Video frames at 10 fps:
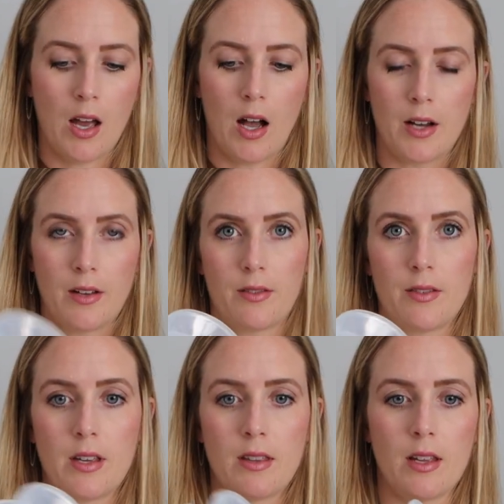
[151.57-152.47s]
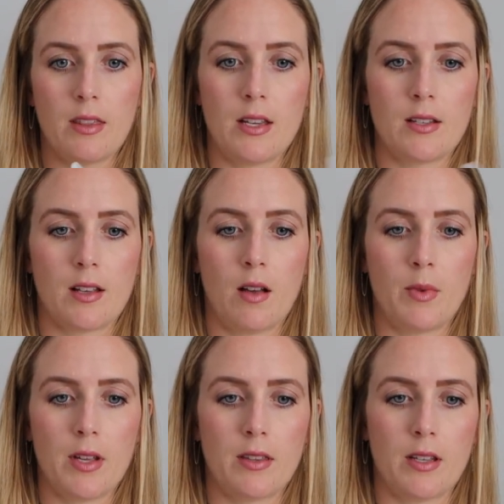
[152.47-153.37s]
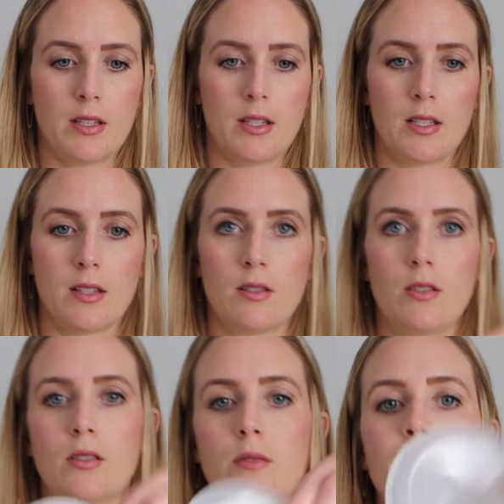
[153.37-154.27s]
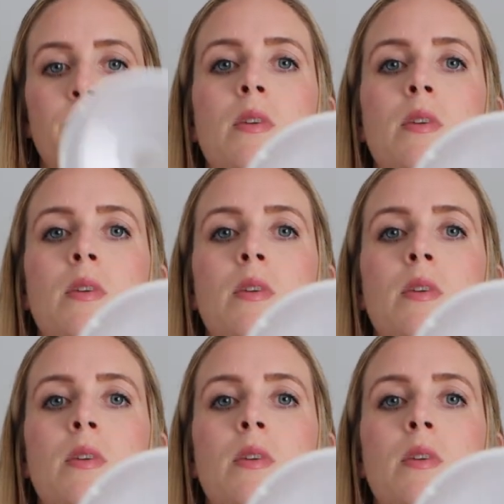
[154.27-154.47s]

Another thing that these come with is this little